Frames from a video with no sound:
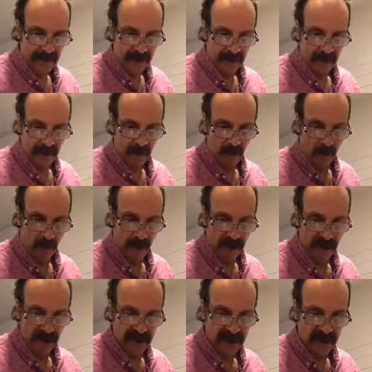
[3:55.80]
All right,
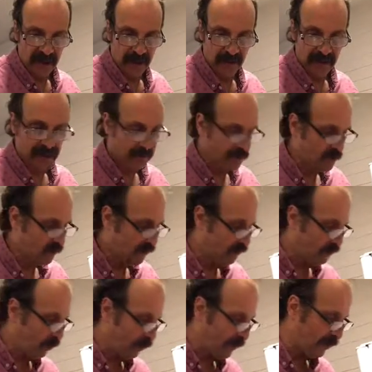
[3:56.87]
water's just almost up to a
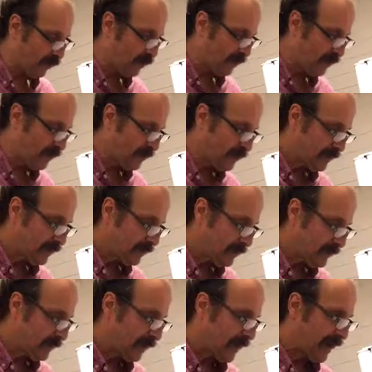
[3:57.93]
boil,
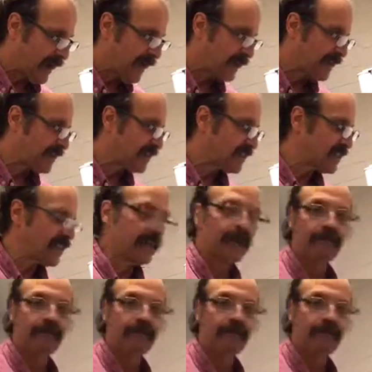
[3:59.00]
and